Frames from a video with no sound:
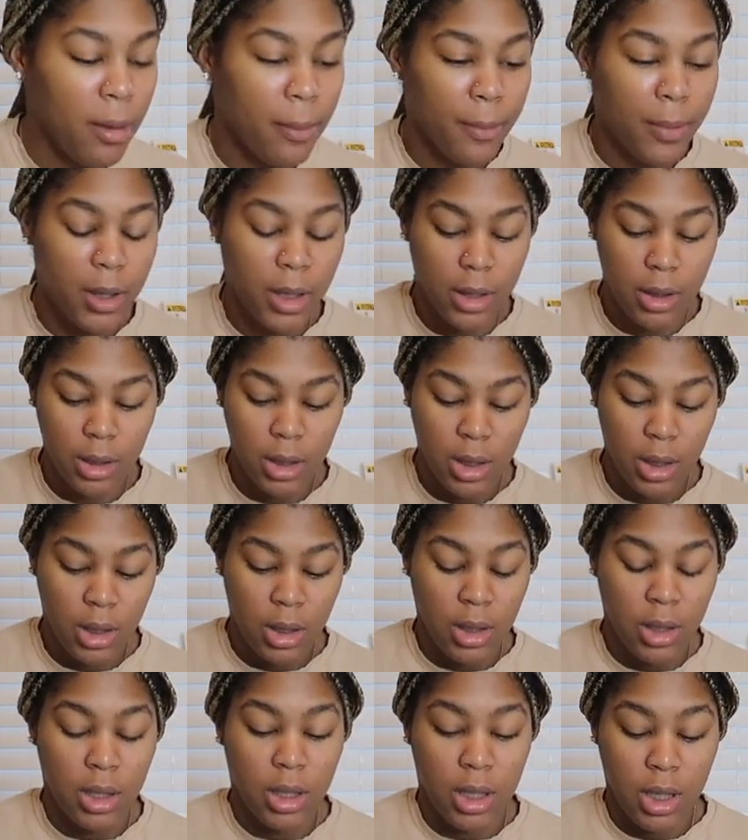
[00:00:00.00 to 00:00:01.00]
but
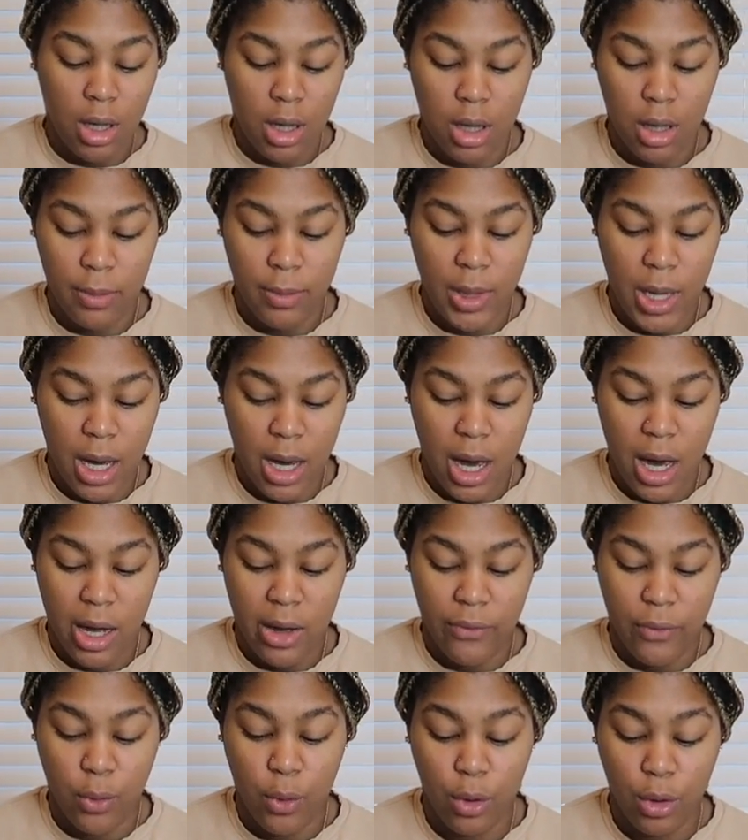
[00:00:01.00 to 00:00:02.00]
yeah,
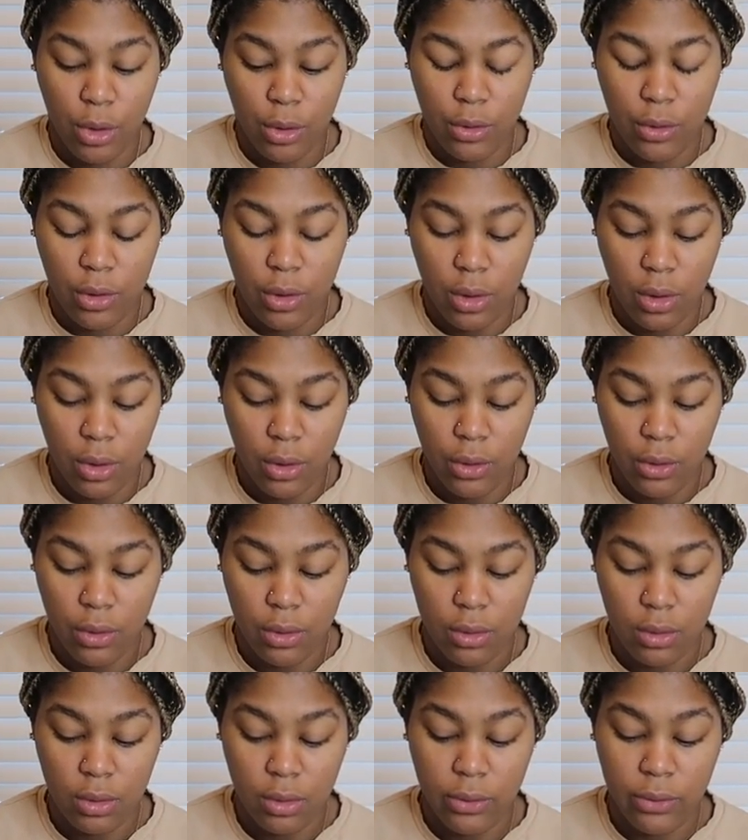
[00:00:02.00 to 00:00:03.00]
I've ordered
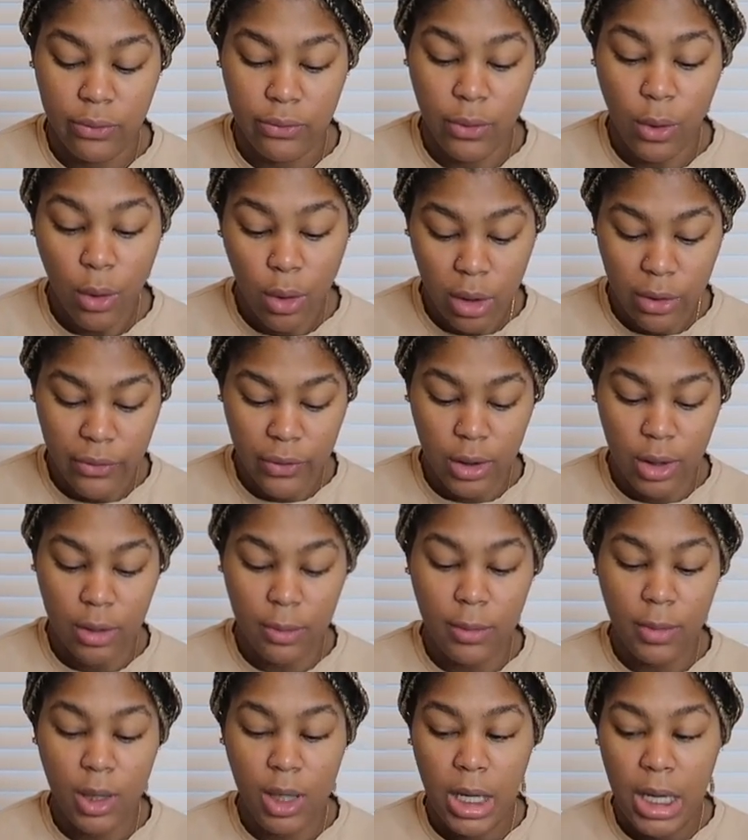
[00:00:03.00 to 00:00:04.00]
4 of
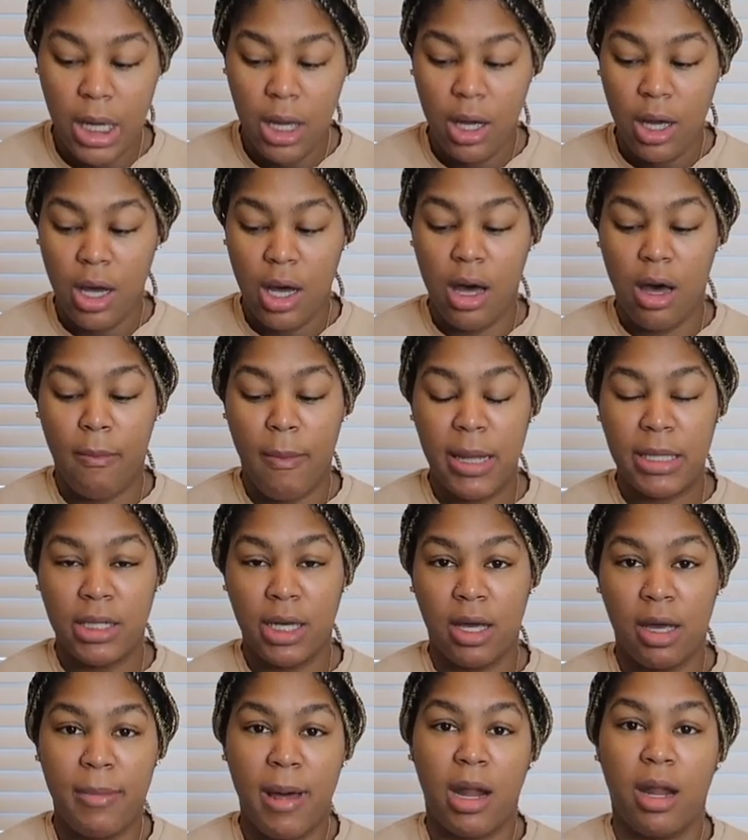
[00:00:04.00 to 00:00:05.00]
them. I
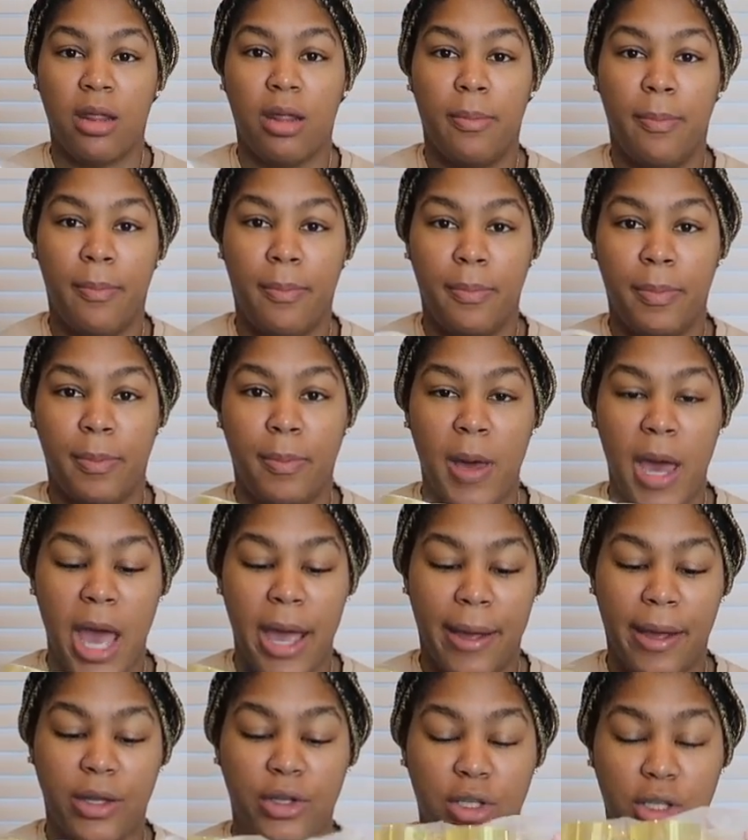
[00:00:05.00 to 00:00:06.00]
took them out of the
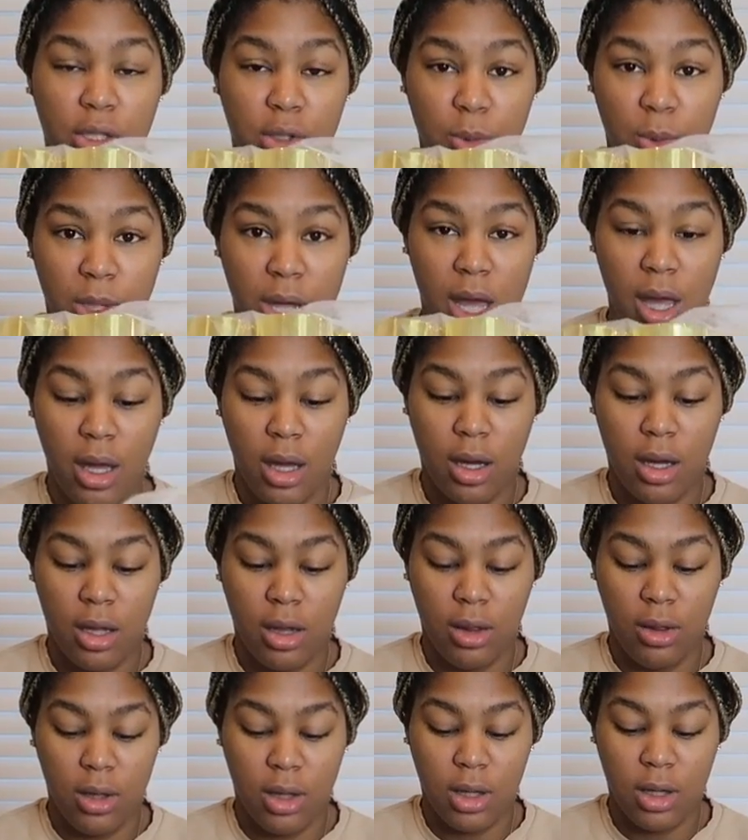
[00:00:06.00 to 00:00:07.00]
package. This is what they
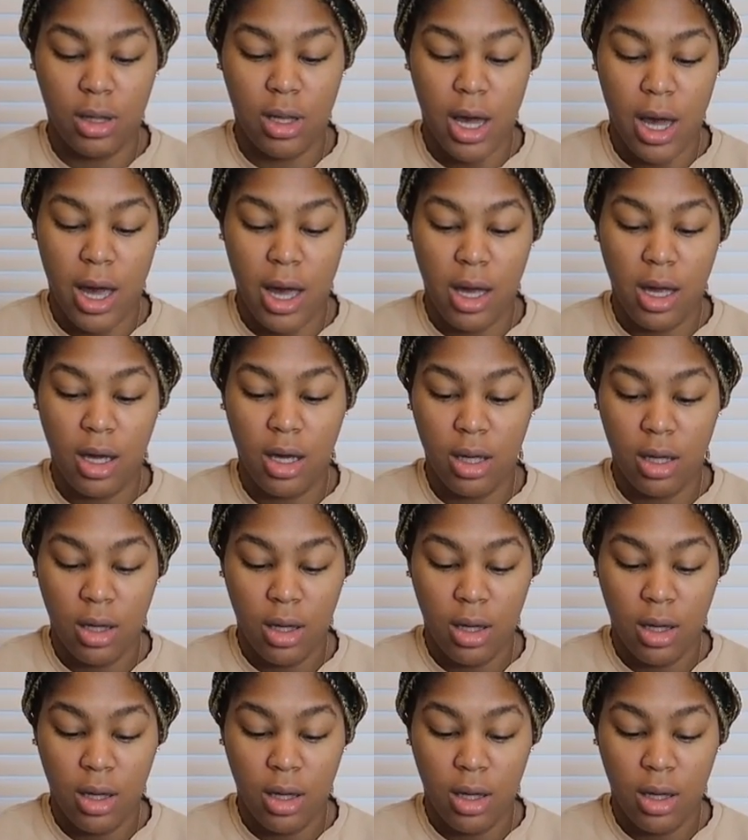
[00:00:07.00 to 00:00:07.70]
look like.